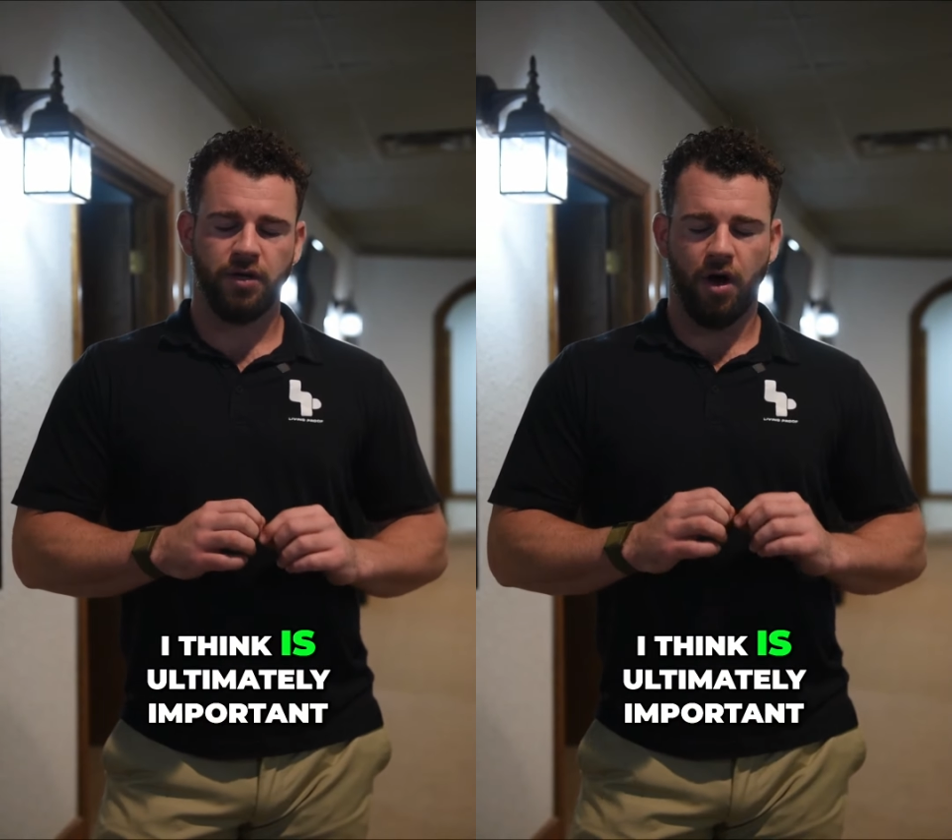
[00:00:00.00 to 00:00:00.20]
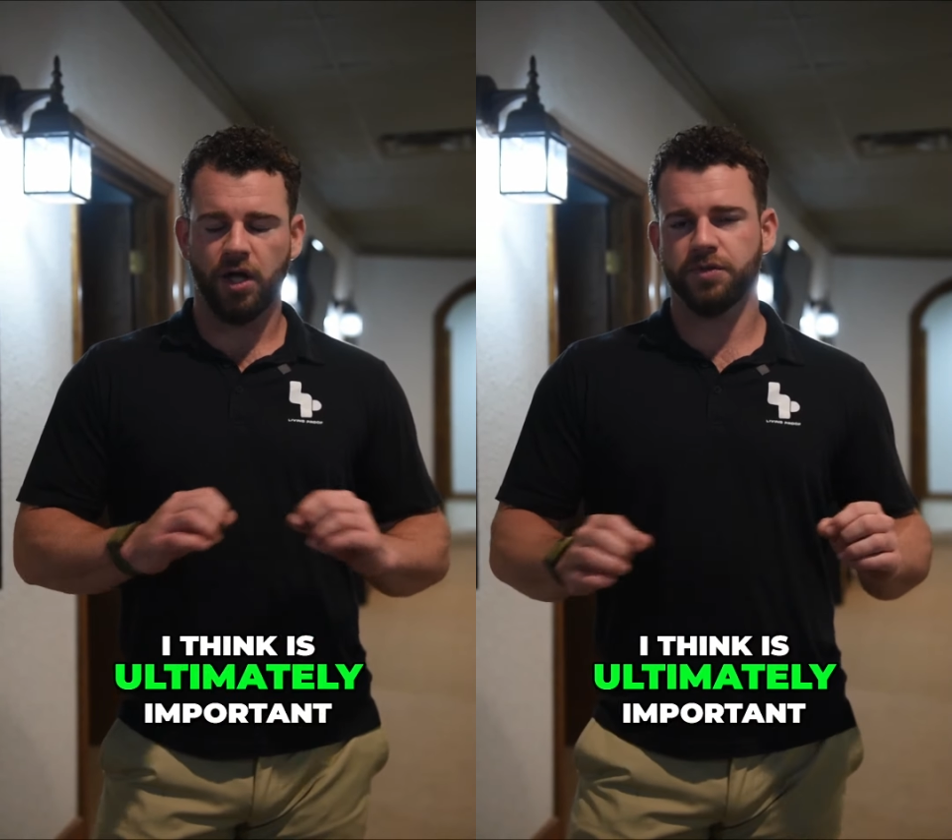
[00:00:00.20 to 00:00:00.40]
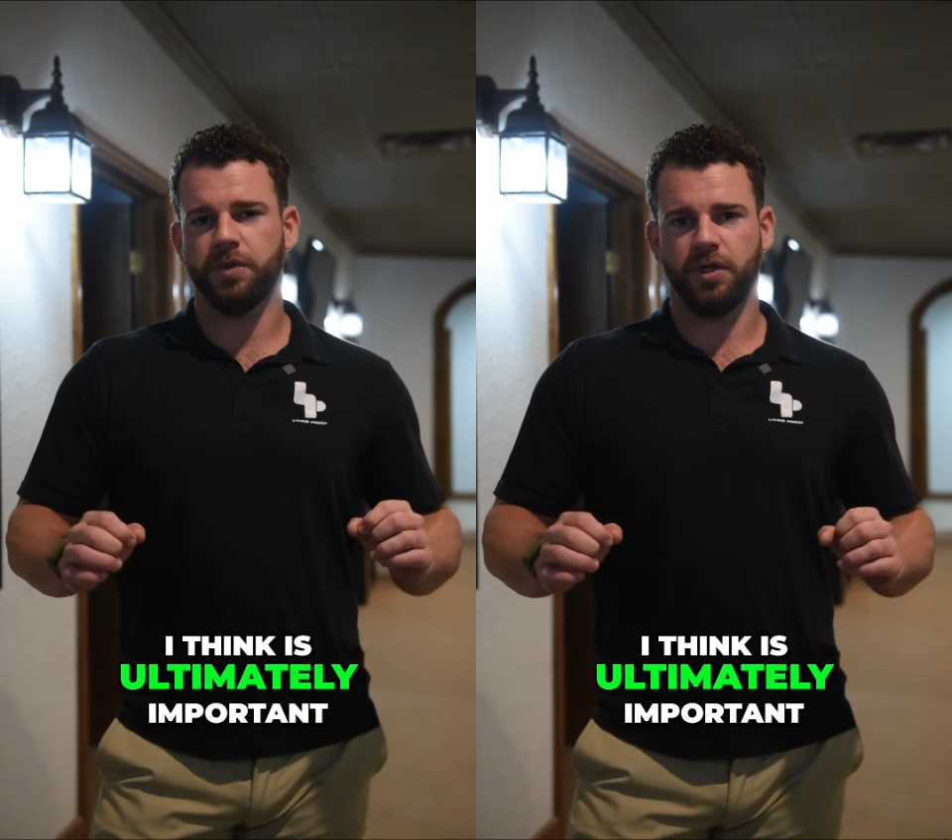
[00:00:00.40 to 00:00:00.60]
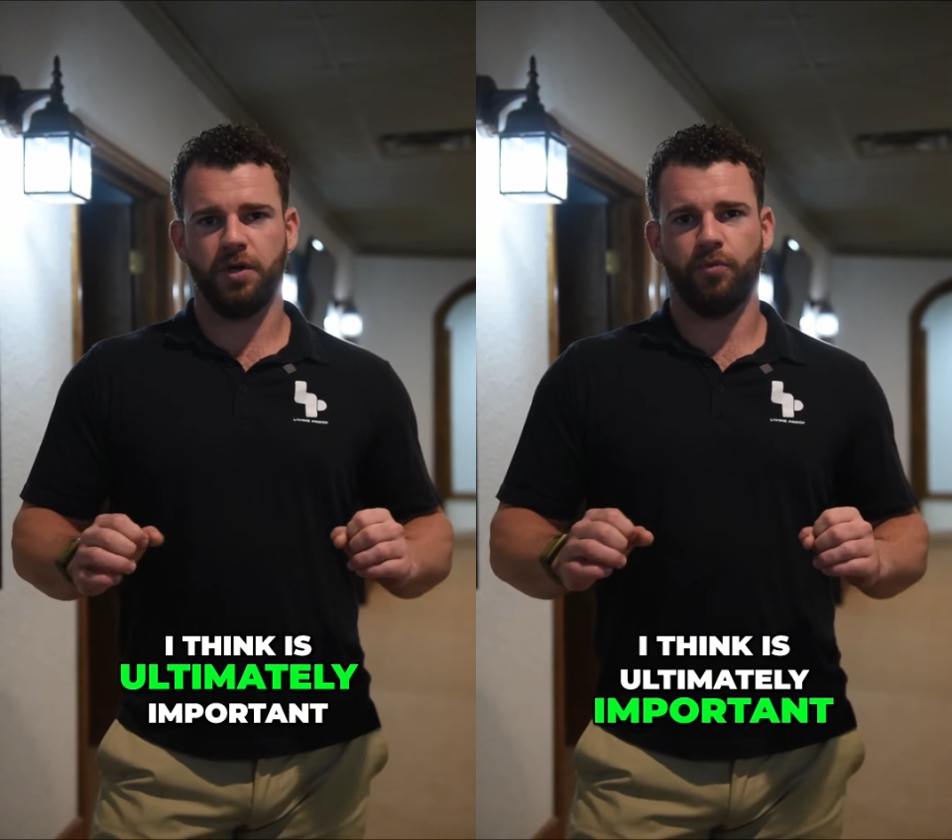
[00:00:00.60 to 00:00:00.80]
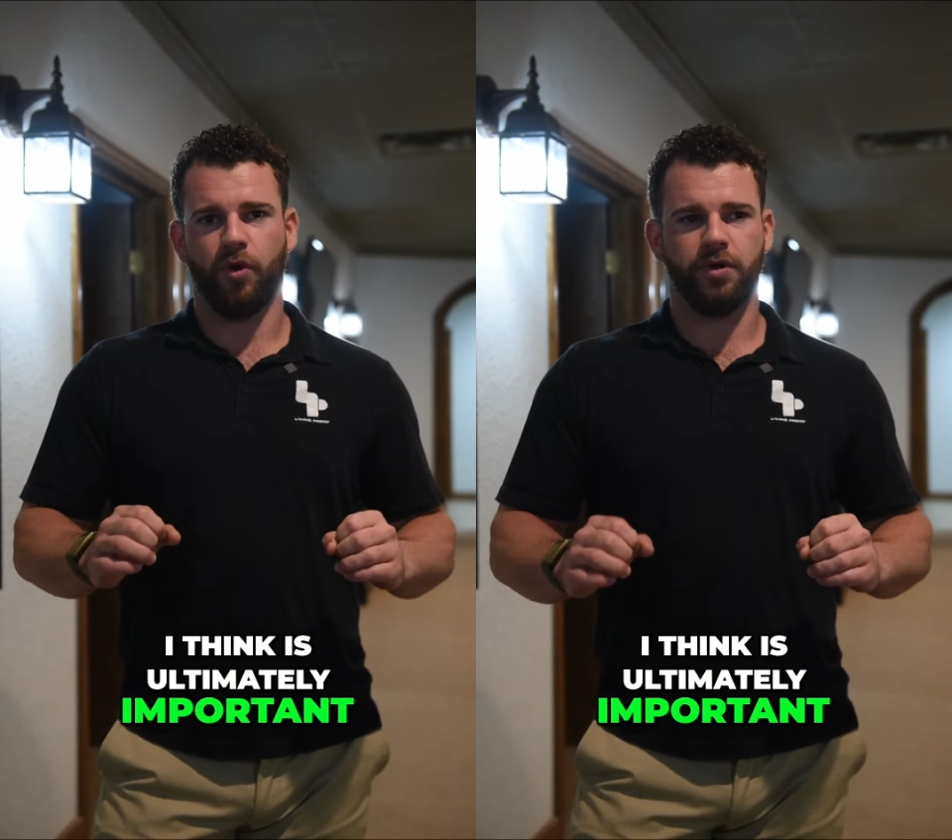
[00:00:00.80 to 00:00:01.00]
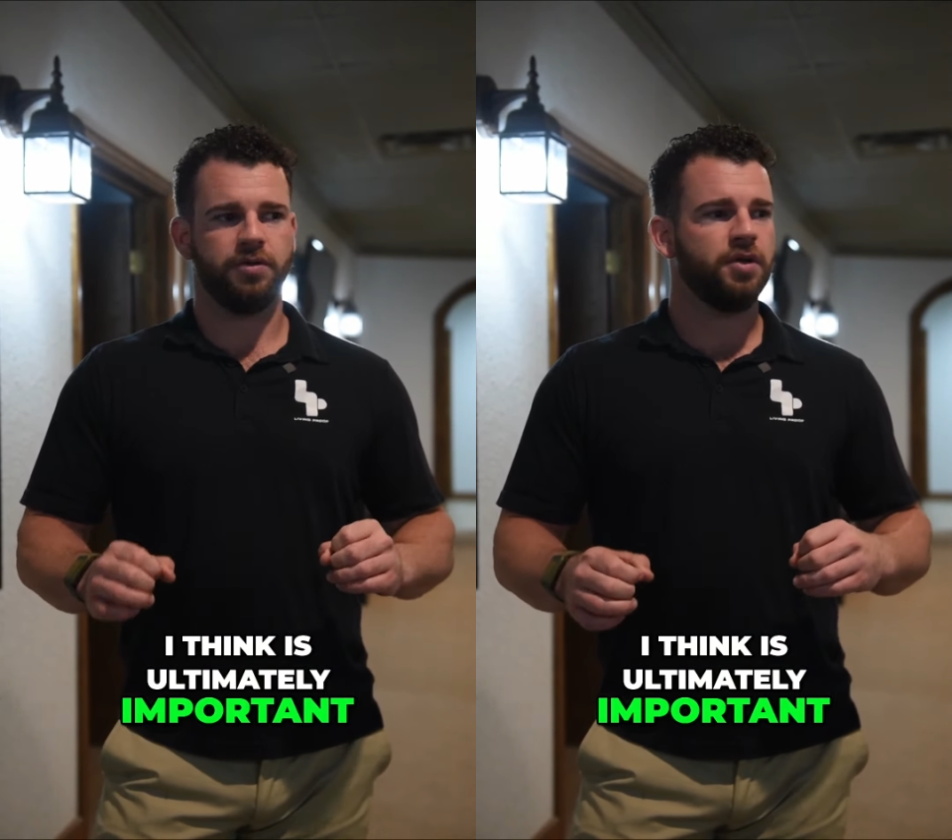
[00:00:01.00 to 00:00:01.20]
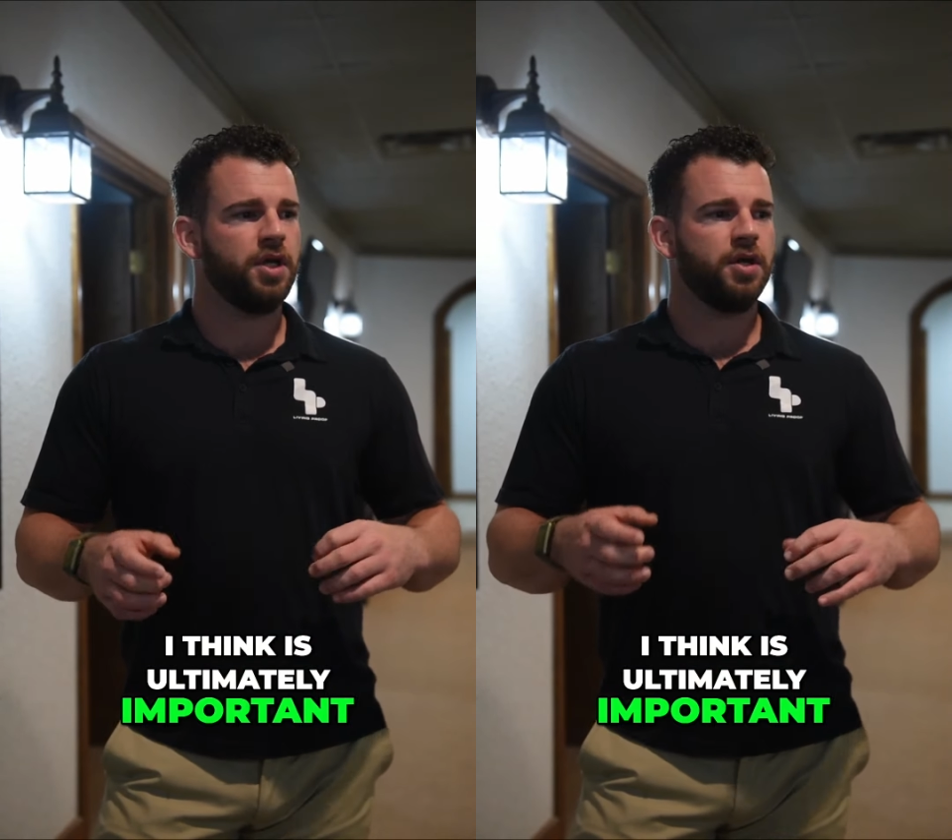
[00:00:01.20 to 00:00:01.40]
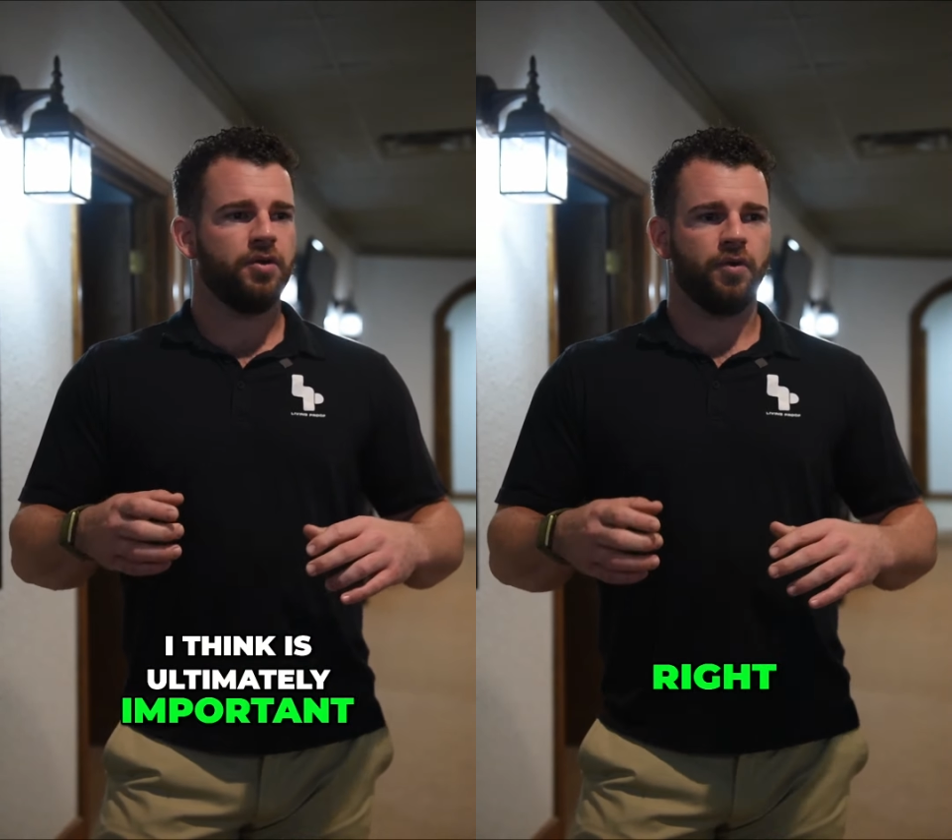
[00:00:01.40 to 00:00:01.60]
ultimately important,
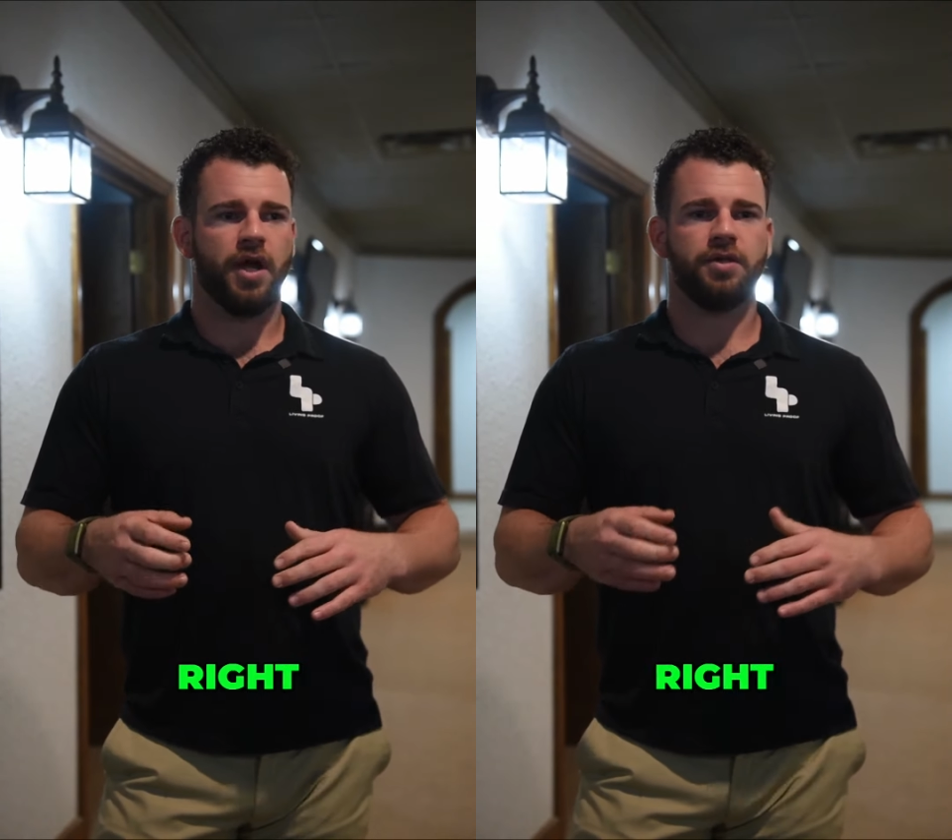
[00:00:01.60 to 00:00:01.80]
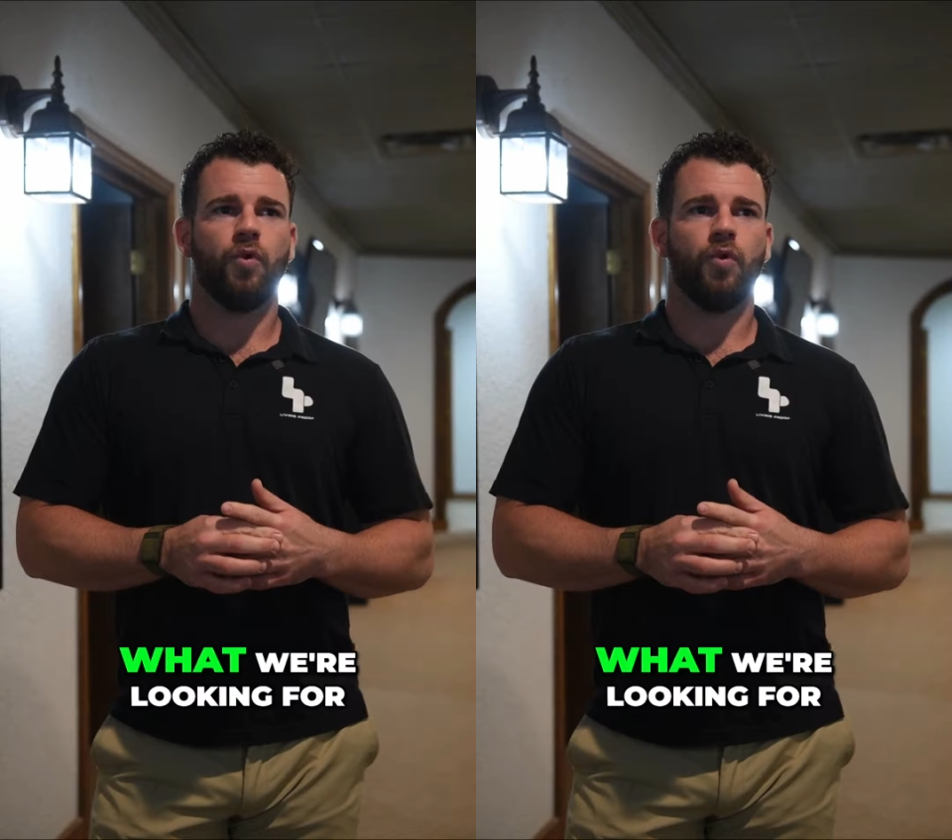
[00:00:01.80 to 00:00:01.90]
right?